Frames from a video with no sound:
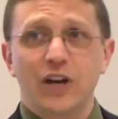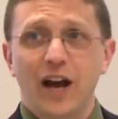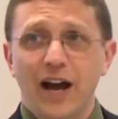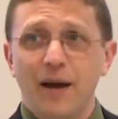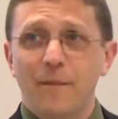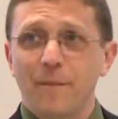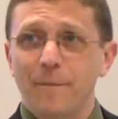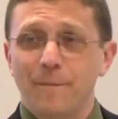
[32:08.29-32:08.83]
uh,
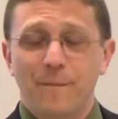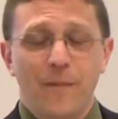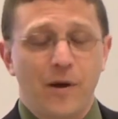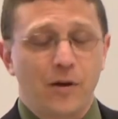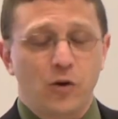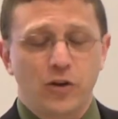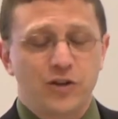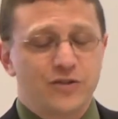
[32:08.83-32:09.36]

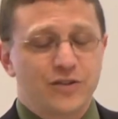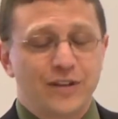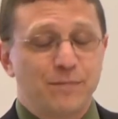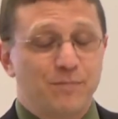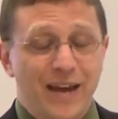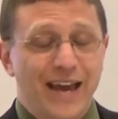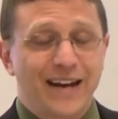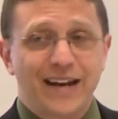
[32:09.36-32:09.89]
hugely
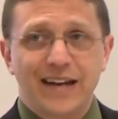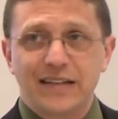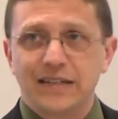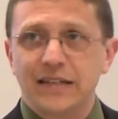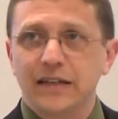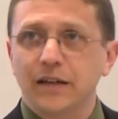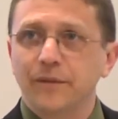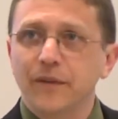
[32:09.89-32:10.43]
bad
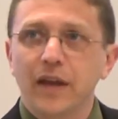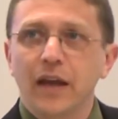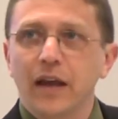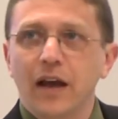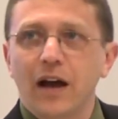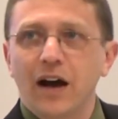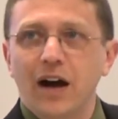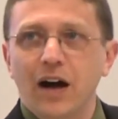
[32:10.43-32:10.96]
idea.
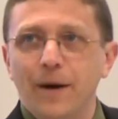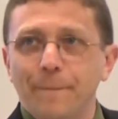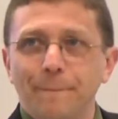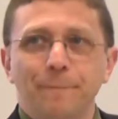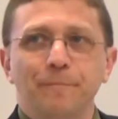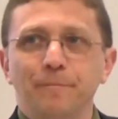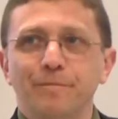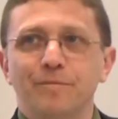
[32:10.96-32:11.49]

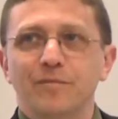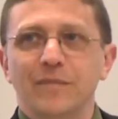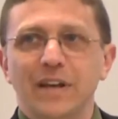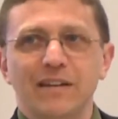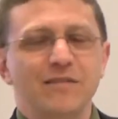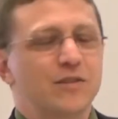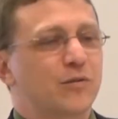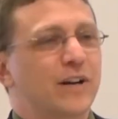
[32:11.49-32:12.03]
Um,
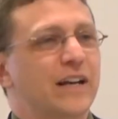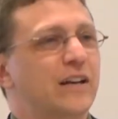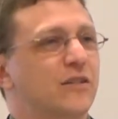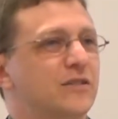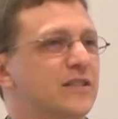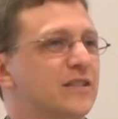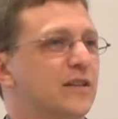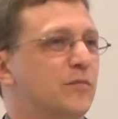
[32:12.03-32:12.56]
even the radio
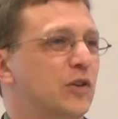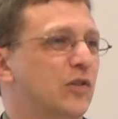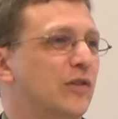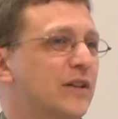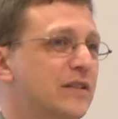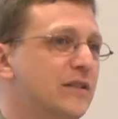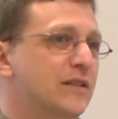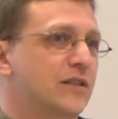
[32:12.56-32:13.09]
to some
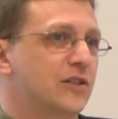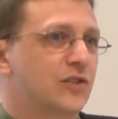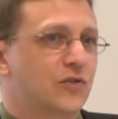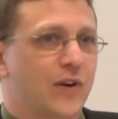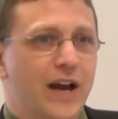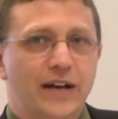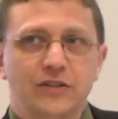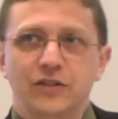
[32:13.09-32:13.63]
degree is a
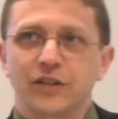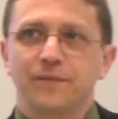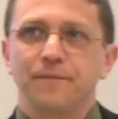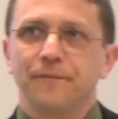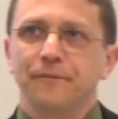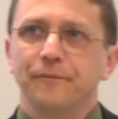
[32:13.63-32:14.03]
distraction.